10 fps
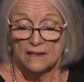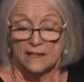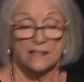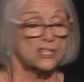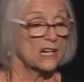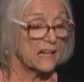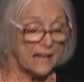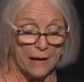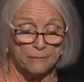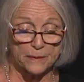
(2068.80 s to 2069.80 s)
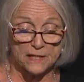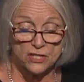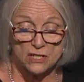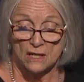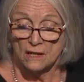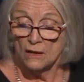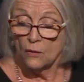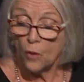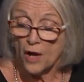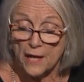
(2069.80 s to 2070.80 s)
It shall accomplish
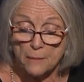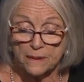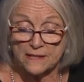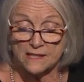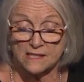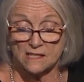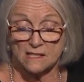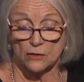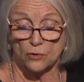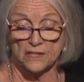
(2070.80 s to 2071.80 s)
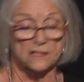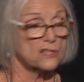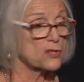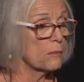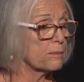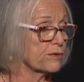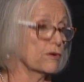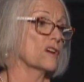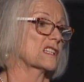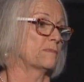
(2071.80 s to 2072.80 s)
what I please, says the Lord, and it shall
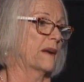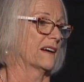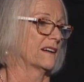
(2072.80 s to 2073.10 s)
prosper.